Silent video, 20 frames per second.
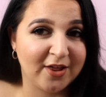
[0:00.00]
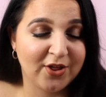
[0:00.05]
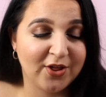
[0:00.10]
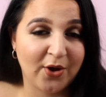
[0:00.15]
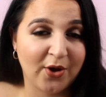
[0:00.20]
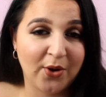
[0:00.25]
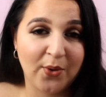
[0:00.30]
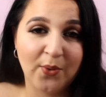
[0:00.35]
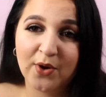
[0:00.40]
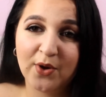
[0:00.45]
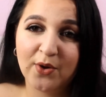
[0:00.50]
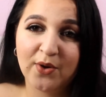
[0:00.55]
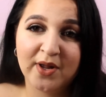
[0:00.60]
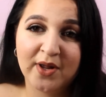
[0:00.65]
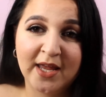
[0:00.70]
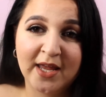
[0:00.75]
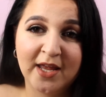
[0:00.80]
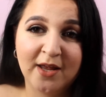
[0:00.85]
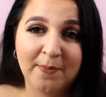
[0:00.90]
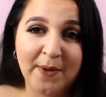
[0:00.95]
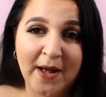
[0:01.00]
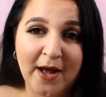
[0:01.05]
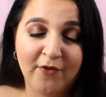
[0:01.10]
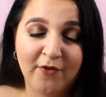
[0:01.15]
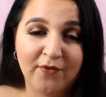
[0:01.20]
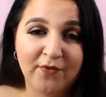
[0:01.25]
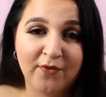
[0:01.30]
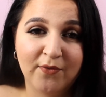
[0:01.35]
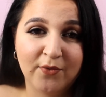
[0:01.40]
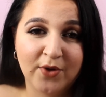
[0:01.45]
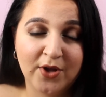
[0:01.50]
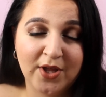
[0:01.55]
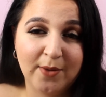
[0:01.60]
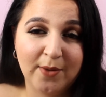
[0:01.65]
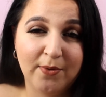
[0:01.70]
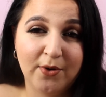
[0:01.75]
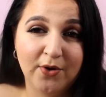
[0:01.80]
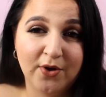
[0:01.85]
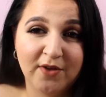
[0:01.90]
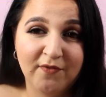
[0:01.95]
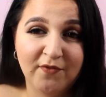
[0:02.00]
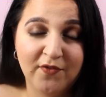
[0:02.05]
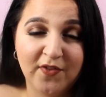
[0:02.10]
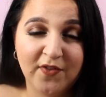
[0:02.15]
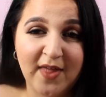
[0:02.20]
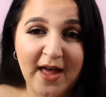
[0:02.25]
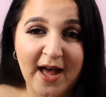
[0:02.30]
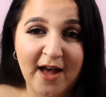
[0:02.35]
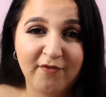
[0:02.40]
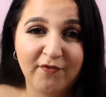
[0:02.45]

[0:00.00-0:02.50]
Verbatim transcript: So keep out, keep looking for that.